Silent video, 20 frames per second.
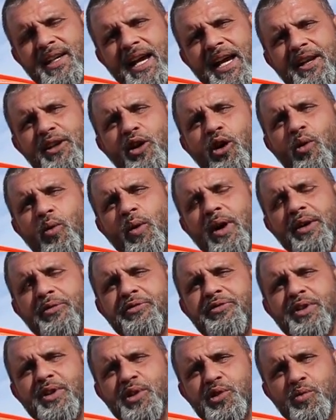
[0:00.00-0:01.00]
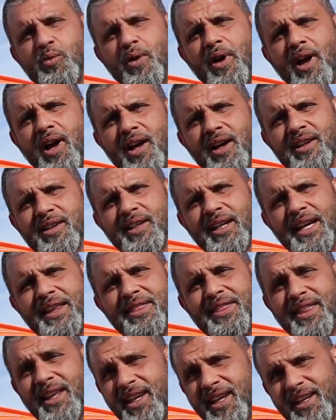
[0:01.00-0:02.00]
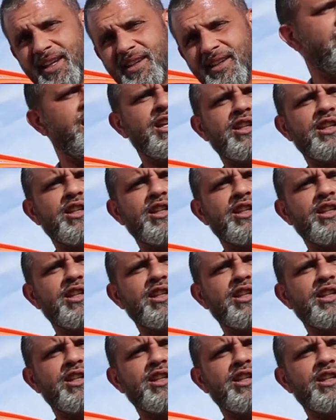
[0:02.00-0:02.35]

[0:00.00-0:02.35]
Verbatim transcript: I know what feels wrong, I think.